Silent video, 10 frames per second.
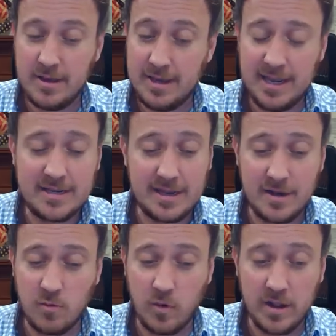He
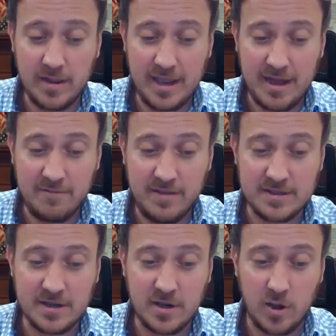didn't really get
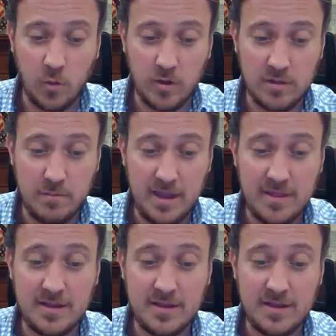physical with me.